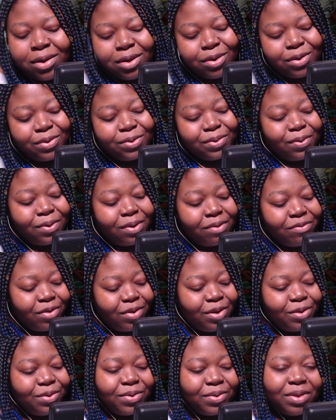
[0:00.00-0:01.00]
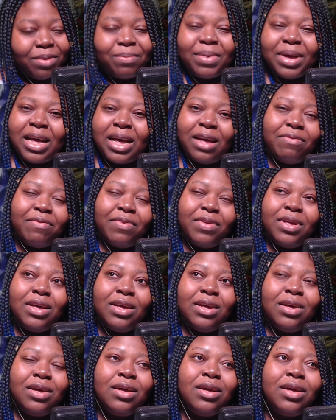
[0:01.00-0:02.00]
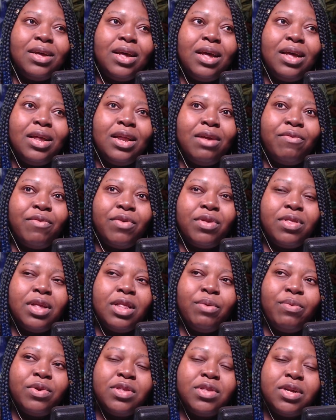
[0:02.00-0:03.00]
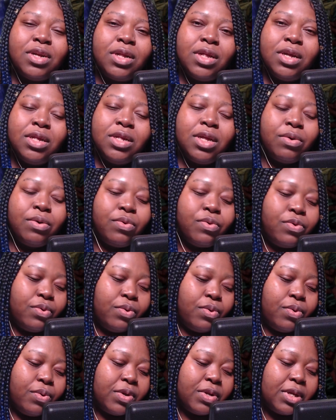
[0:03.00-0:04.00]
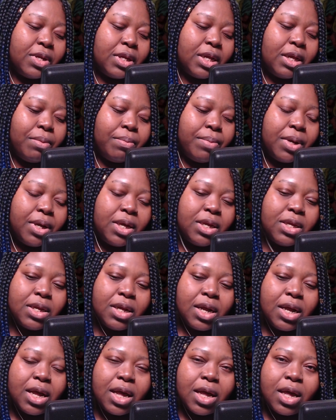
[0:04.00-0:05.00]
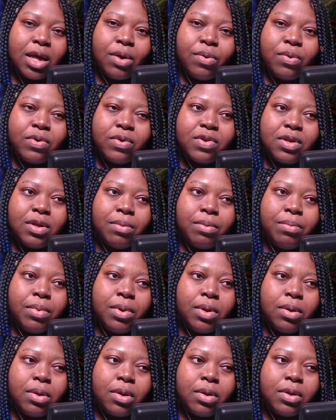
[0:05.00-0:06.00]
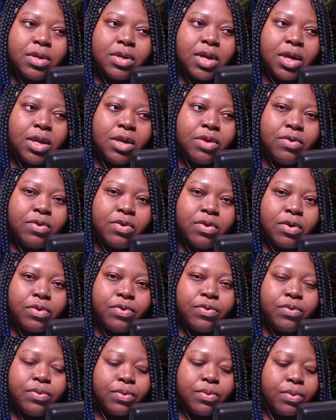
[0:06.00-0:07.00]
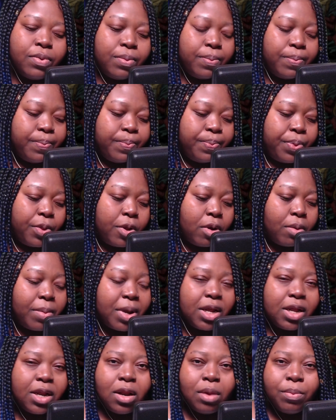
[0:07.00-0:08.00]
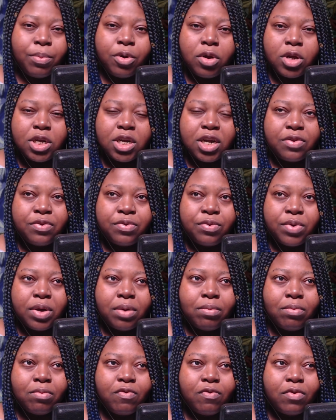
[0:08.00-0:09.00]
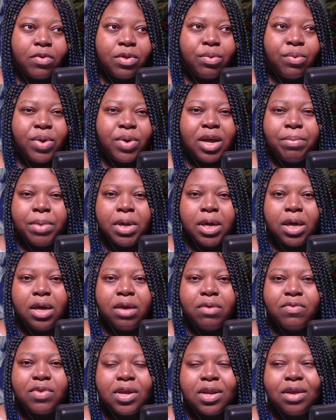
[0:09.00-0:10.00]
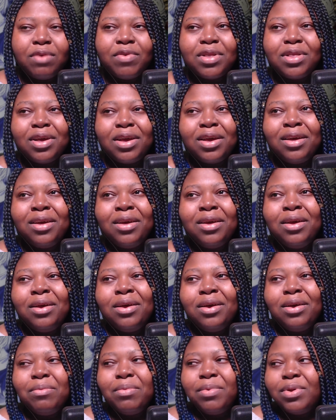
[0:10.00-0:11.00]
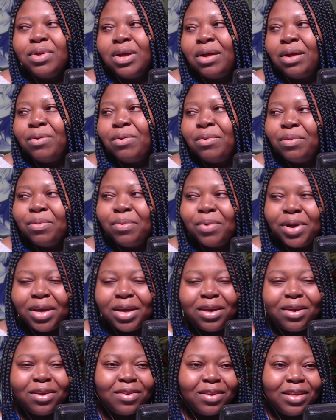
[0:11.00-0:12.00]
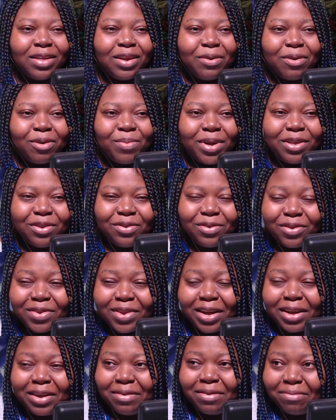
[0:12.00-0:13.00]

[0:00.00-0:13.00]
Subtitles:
So after they took the bath and everything, they were telling Deku to go to sleep, but he's like, I can't go to sleep because I need to talk to All Might and apologize to him for the way I behaved and everything. But I don't know where he is. And then All Might is just like